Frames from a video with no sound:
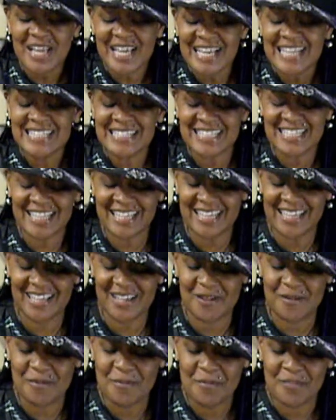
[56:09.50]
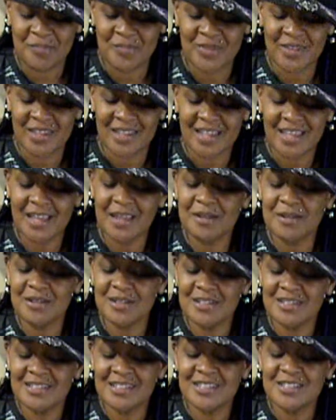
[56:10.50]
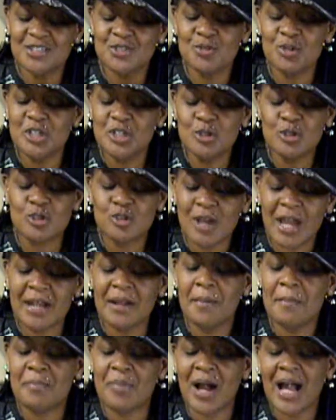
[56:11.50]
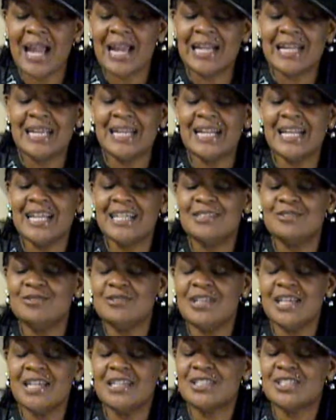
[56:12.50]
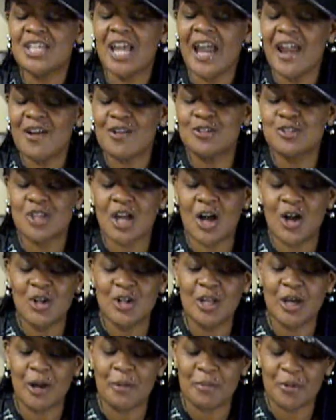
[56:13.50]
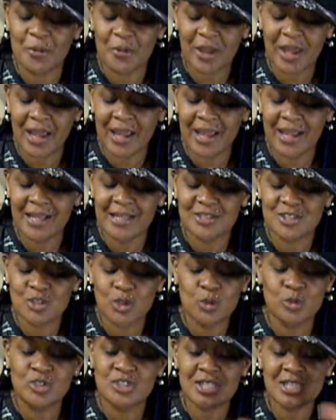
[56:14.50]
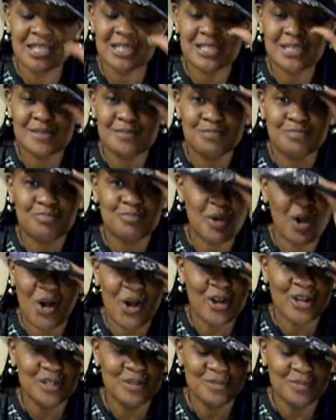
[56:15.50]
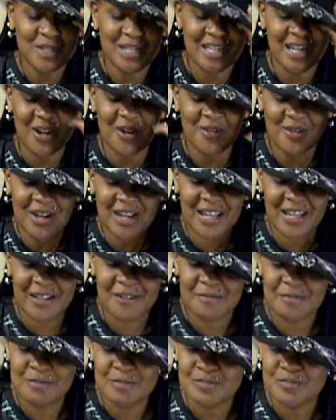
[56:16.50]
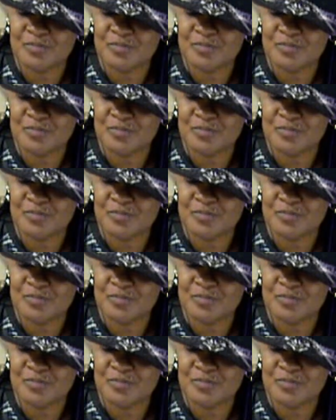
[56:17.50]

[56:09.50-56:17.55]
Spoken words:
piece in, and because when you try to bite it, it tears all up. Okay, so just pardon me. All right.